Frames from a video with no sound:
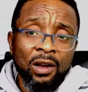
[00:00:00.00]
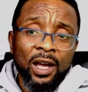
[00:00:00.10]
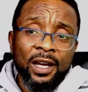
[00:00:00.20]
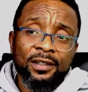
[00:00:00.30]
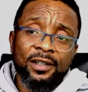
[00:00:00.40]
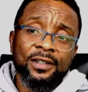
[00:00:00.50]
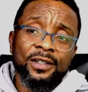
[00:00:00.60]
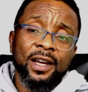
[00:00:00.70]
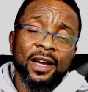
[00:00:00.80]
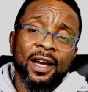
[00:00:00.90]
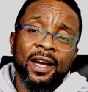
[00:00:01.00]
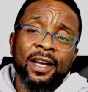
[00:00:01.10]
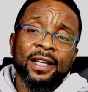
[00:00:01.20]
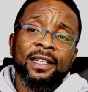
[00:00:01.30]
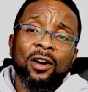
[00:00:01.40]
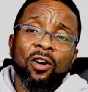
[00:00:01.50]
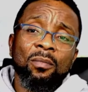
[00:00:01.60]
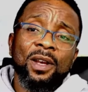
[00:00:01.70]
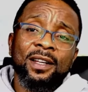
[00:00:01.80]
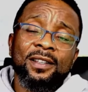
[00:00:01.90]
It is they
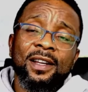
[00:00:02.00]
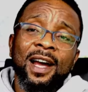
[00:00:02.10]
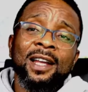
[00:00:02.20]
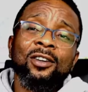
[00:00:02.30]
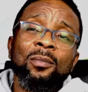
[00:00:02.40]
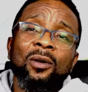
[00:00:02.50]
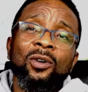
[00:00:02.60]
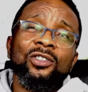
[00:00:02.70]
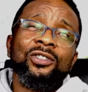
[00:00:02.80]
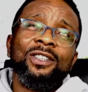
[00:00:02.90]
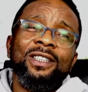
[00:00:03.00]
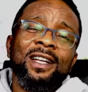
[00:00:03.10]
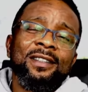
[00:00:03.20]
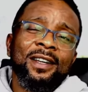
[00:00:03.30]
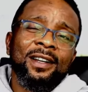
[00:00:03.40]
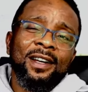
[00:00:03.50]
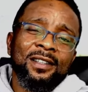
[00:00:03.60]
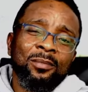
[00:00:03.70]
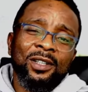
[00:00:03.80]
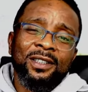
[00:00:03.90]
said Anioma was created as a
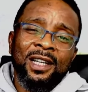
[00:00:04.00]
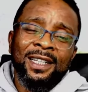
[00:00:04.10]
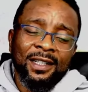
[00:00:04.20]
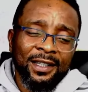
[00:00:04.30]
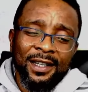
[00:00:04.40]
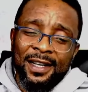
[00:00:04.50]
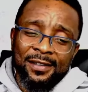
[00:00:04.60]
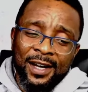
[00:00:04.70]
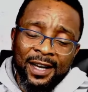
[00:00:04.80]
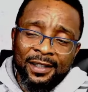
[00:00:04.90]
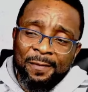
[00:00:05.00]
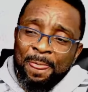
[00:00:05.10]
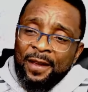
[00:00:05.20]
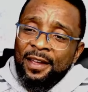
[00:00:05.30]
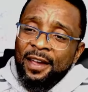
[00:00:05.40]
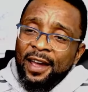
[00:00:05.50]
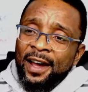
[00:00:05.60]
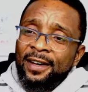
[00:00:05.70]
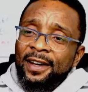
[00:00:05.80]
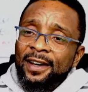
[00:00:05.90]
political right?
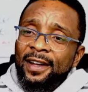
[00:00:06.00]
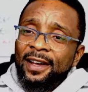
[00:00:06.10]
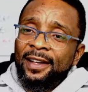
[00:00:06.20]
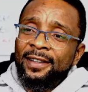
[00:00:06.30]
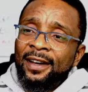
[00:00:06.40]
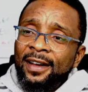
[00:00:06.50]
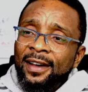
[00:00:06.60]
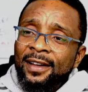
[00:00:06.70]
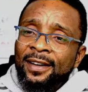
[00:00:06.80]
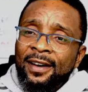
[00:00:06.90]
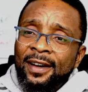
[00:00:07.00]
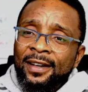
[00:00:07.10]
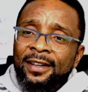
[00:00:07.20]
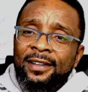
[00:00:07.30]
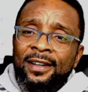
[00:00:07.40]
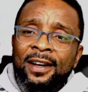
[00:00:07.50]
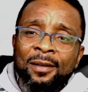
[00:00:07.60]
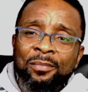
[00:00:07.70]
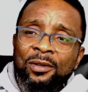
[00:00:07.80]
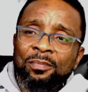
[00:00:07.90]
And then there are Ika
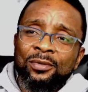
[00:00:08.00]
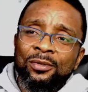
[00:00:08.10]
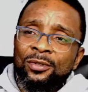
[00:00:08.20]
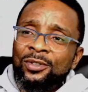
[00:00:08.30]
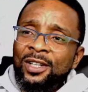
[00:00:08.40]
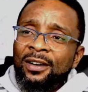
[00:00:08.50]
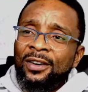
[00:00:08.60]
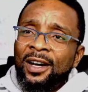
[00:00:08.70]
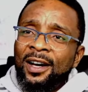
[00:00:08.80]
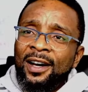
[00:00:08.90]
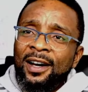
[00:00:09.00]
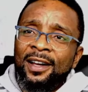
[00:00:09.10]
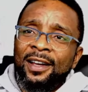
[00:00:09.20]
people, I've